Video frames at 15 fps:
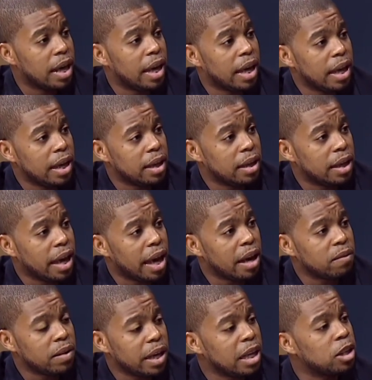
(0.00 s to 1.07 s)
He
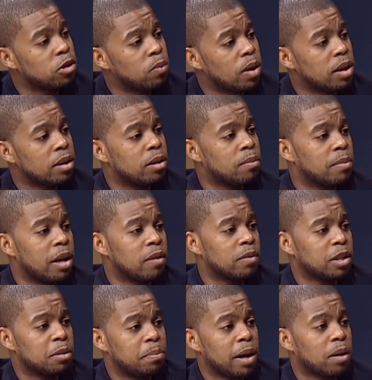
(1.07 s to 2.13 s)
gave each one of them their
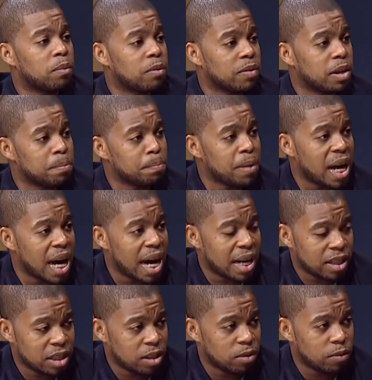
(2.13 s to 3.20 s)
respect with
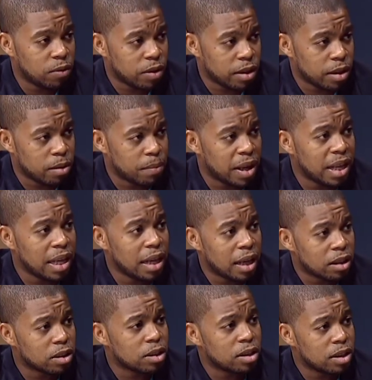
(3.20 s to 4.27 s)
compassion for them, and he
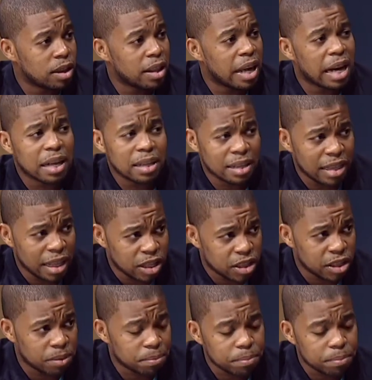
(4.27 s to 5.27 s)
understood their condition.